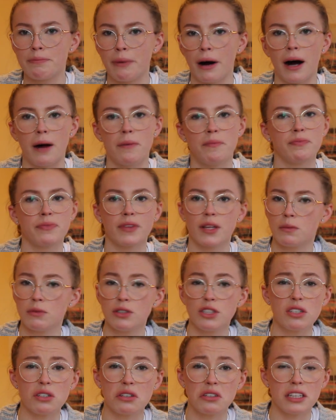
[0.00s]
but we're
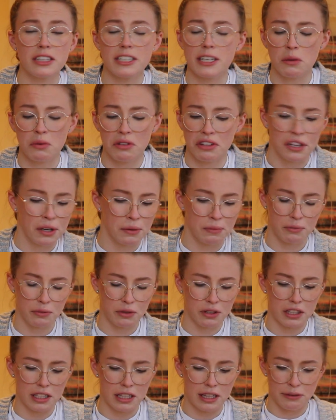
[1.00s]
just gonna deal with it.
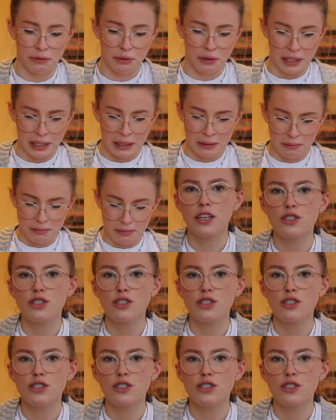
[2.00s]
We're gonna live with it.